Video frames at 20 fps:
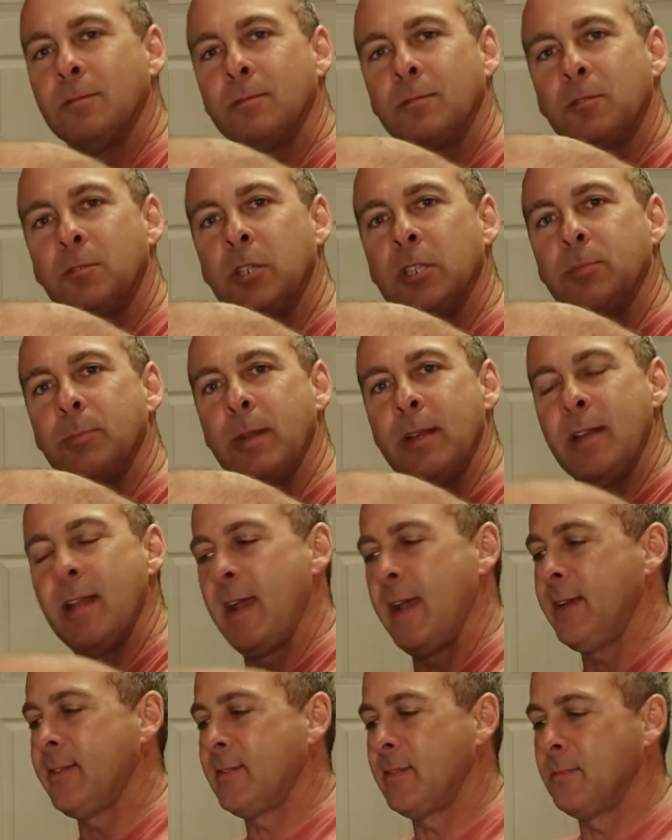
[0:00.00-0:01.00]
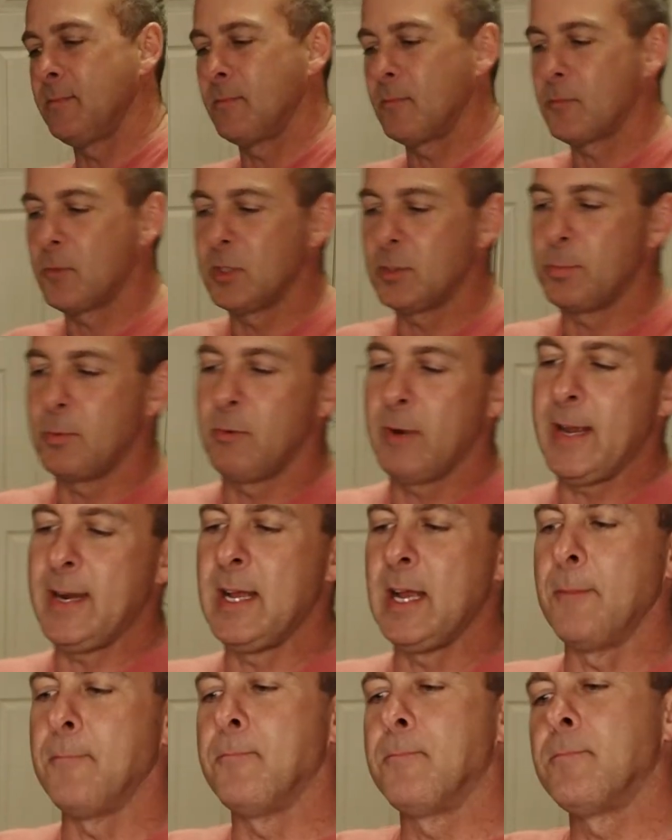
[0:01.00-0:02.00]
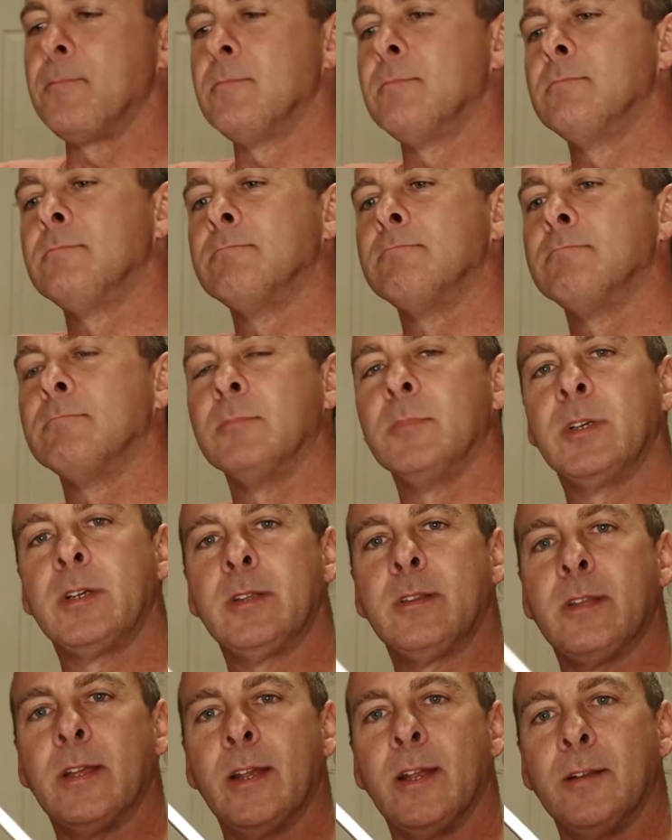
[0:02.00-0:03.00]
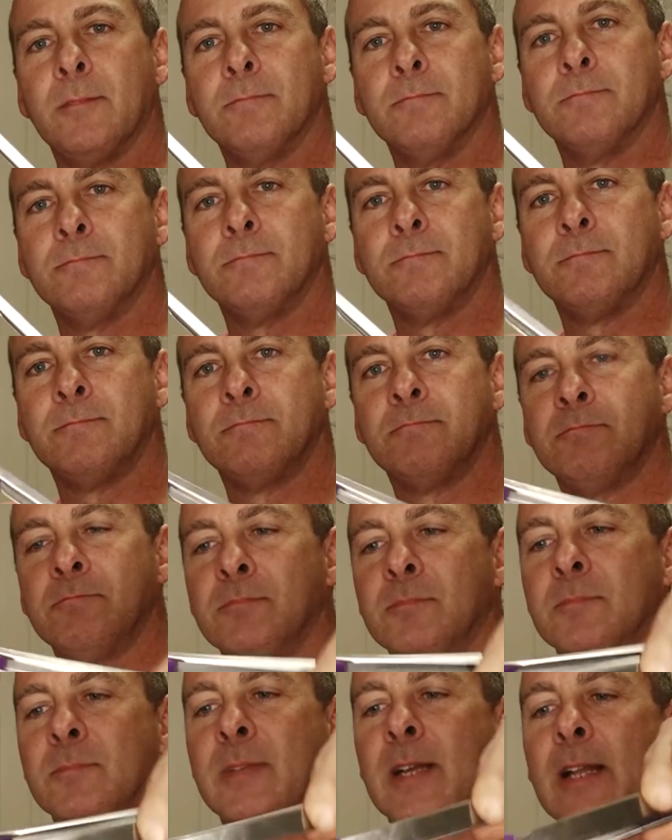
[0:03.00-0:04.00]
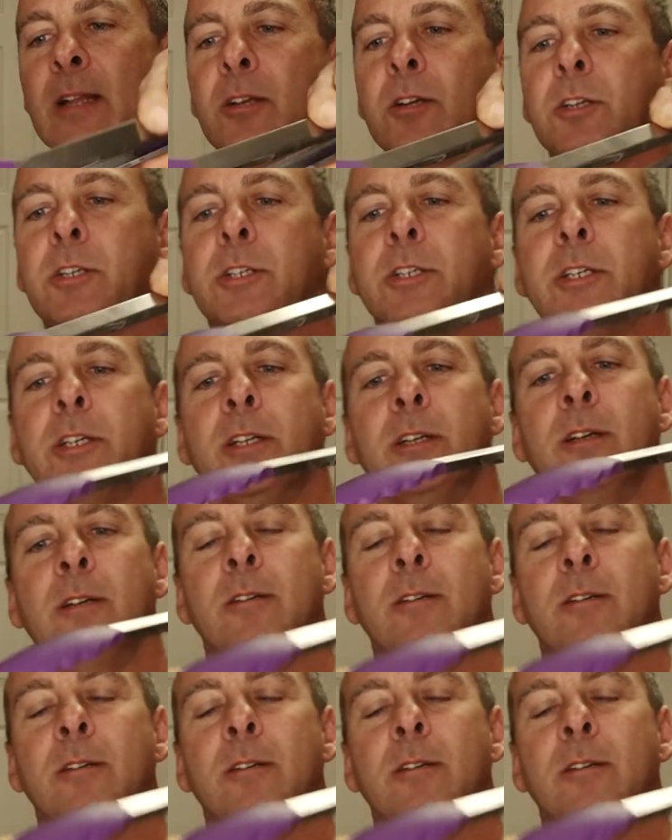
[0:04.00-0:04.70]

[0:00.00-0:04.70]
Crisp it nice, crisp it right up. Look at that. That looked good.